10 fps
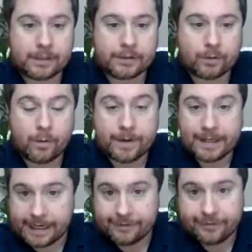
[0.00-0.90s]
So what we
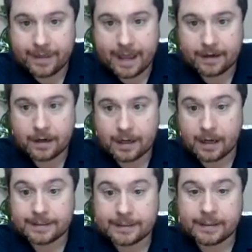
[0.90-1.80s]
need for that,
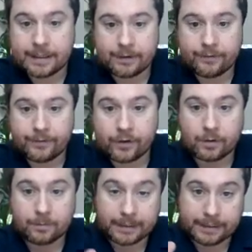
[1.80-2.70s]
ideally, you've
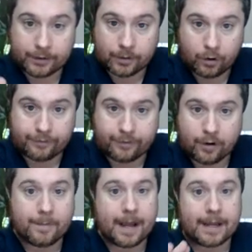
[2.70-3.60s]
completed your
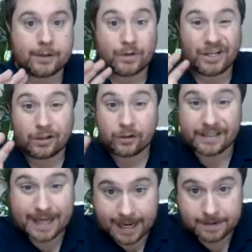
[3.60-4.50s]
profile page, which
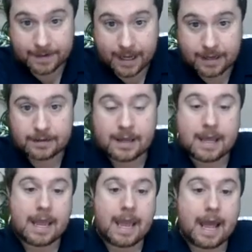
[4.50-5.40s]
includes your ABN,
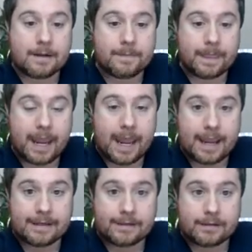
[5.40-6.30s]

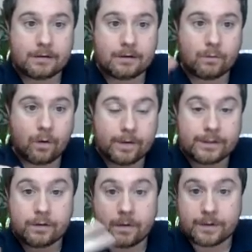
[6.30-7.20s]
and what we
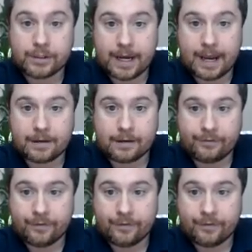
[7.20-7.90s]
do when we check for